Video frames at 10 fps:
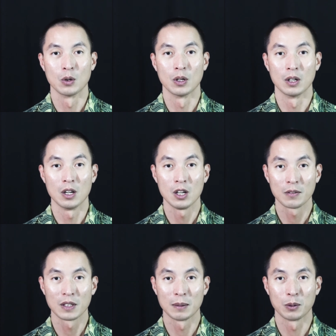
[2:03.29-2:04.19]
or
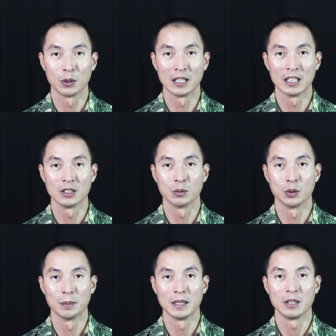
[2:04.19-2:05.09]
all of their employees will
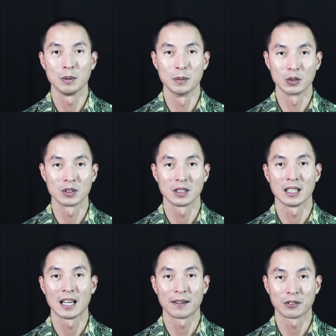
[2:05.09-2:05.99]
remain remote
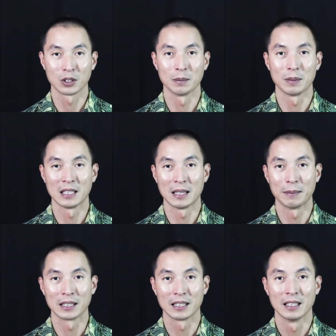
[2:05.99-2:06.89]
after the
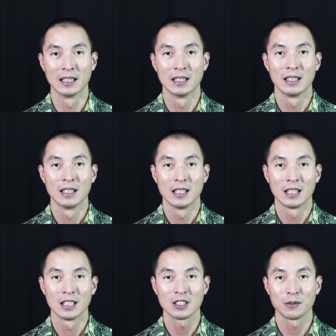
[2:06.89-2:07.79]
pandemic.
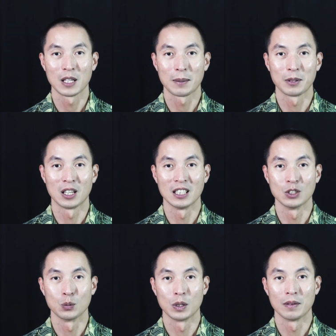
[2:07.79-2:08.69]
This phenomenon
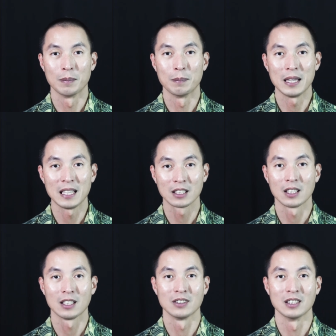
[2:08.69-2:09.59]
is one of the main
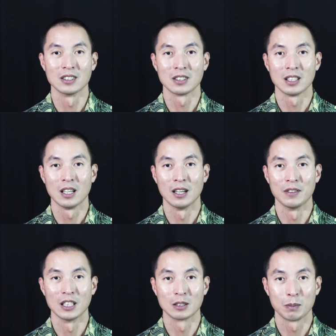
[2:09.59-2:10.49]
causes
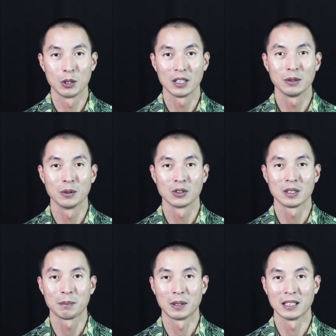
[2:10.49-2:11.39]
of the exploding real
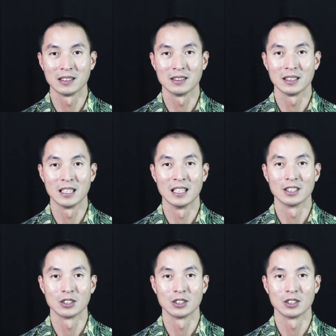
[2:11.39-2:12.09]
estate prices in the